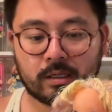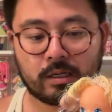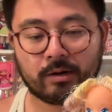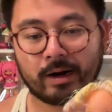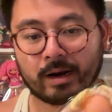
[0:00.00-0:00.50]

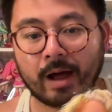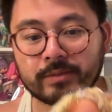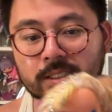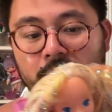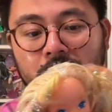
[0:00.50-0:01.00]
All right, I'm
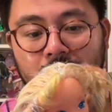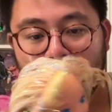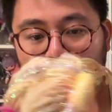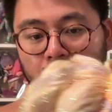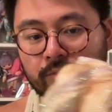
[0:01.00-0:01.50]
just gonna
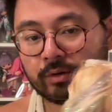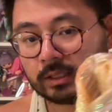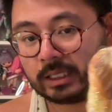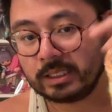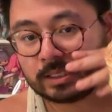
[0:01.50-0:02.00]
like
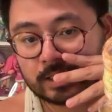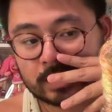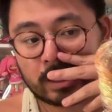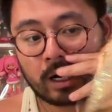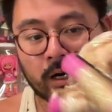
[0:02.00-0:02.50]
release
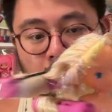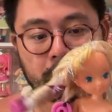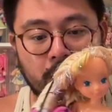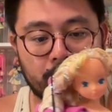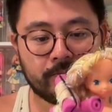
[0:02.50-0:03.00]
all of
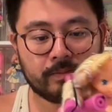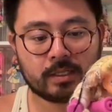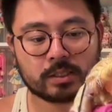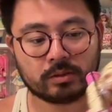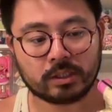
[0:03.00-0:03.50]
them.
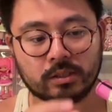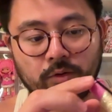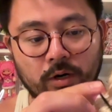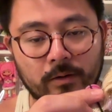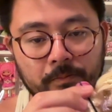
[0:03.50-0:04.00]
There's only 2
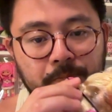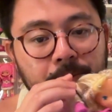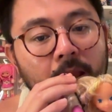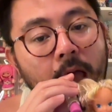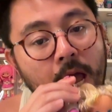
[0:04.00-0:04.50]
more.
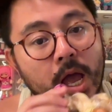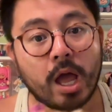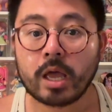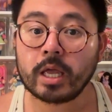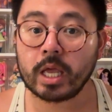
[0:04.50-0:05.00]

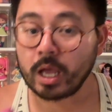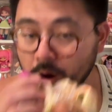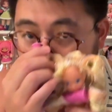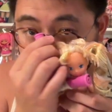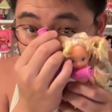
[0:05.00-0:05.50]

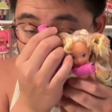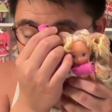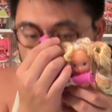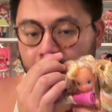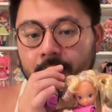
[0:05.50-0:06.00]
I'm
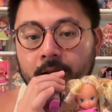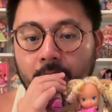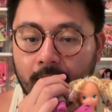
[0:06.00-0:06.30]
binding again.